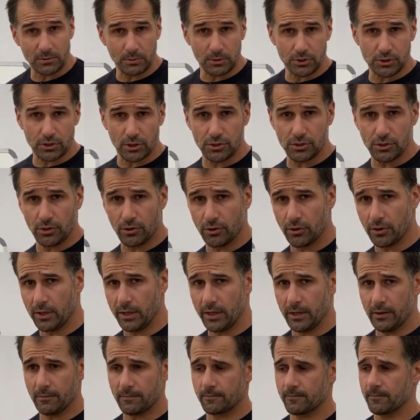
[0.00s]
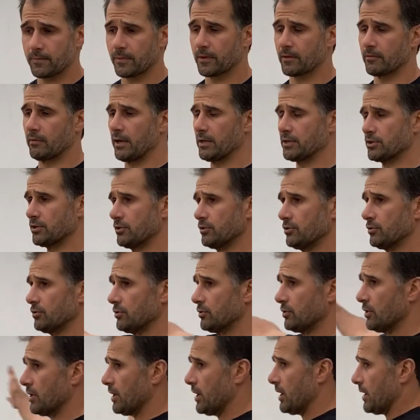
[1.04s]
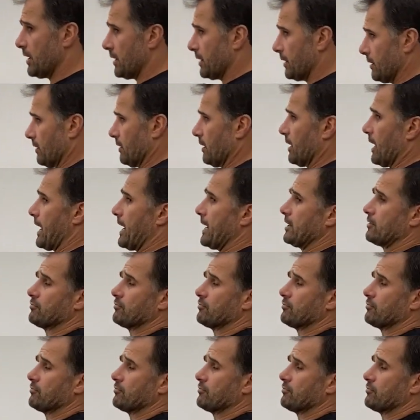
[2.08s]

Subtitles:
showed you earlier. Right, you can do 8